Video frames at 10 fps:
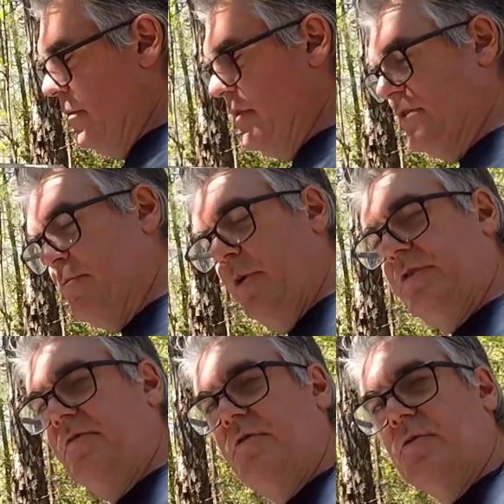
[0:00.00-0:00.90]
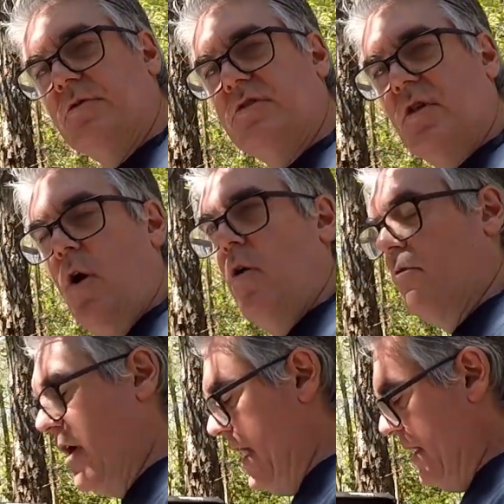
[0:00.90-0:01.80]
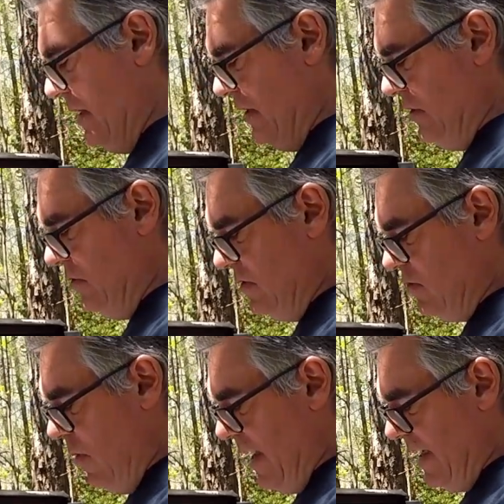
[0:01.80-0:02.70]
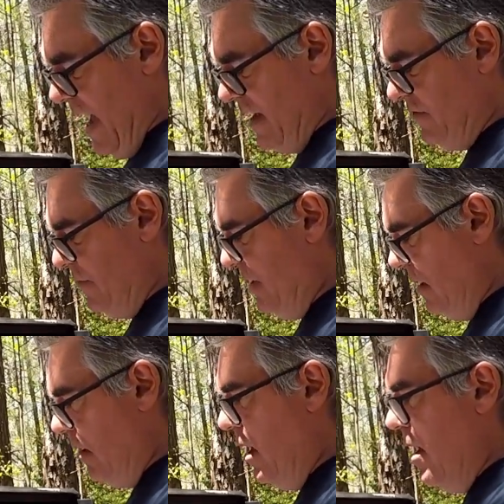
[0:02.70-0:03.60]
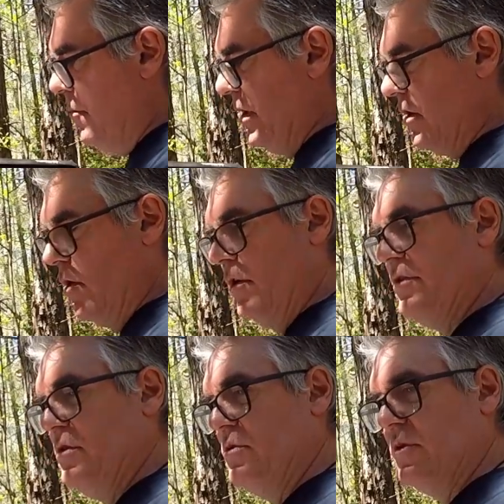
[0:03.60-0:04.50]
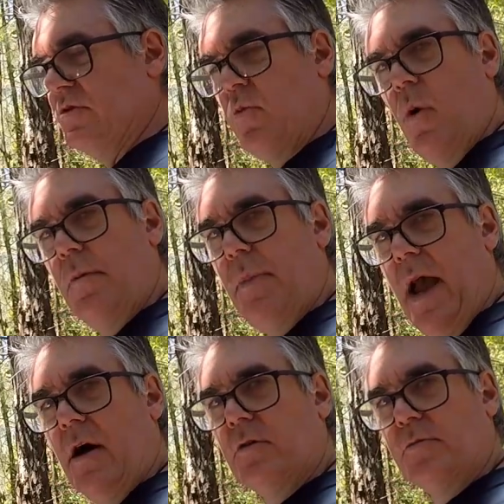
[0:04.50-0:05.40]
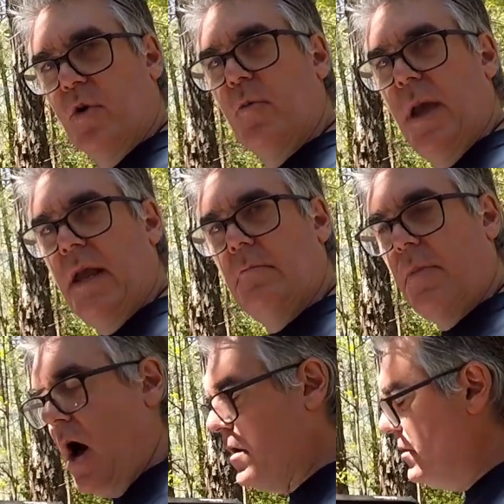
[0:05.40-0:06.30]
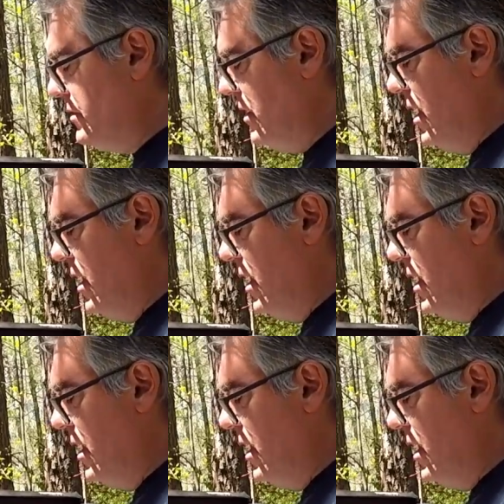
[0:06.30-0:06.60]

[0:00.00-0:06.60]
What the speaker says: this multi-fuel stove, right, you can use this white gas from here, but it can also use those 1 pound propane bottles.